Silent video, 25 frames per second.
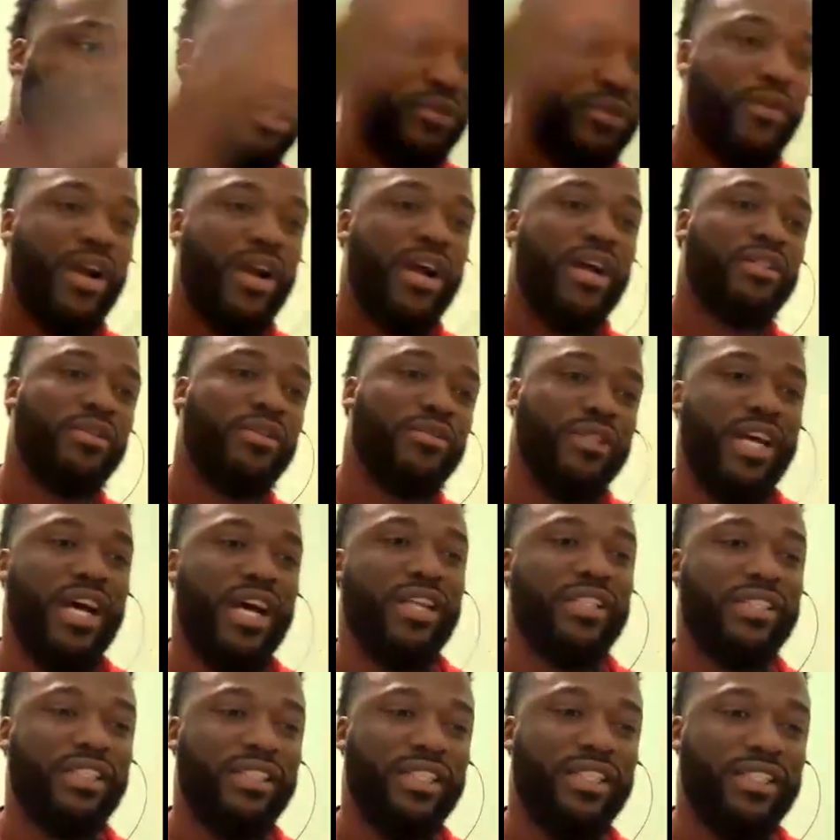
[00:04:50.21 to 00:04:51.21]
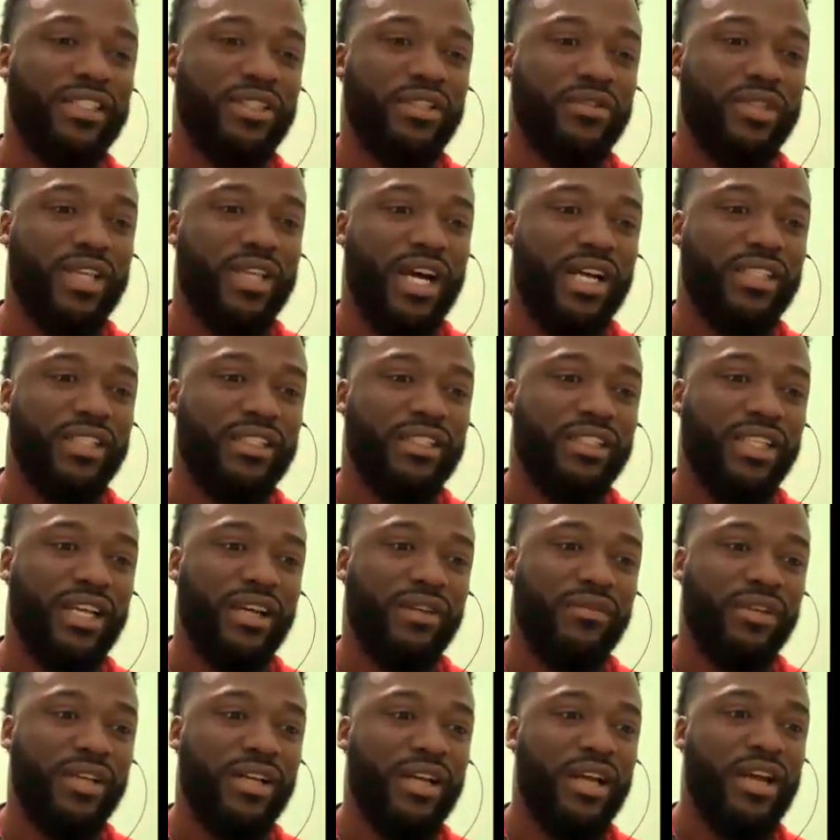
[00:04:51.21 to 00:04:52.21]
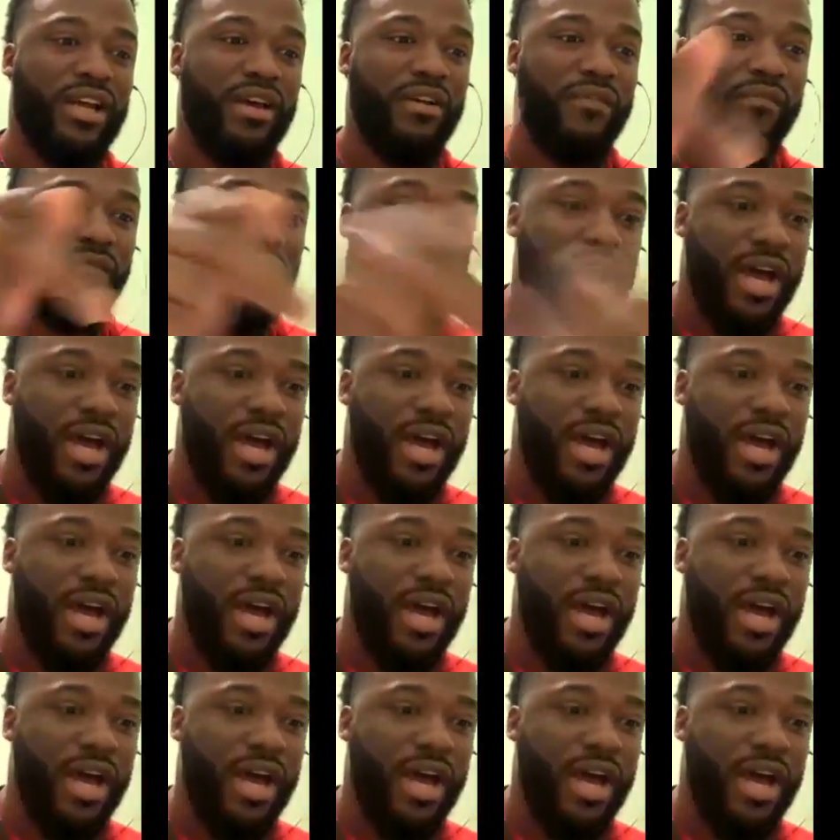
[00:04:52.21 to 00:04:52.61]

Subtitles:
first round 2006, 2007.